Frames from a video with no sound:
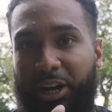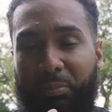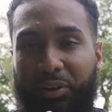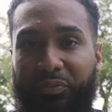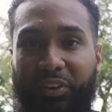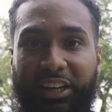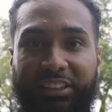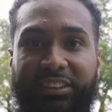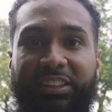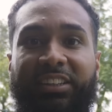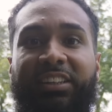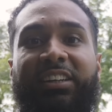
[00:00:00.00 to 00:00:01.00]
out my
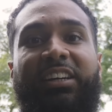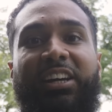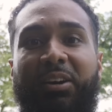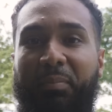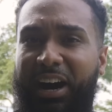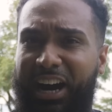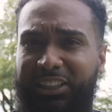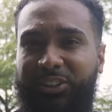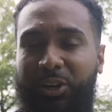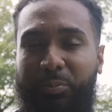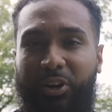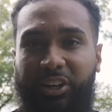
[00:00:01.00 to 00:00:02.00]
face. My eyes
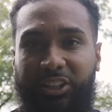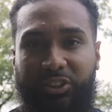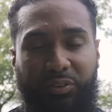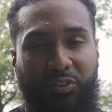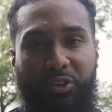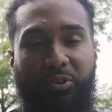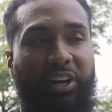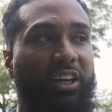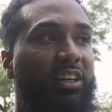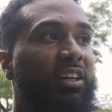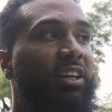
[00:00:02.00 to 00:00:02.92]
aren't burning, so I feel great.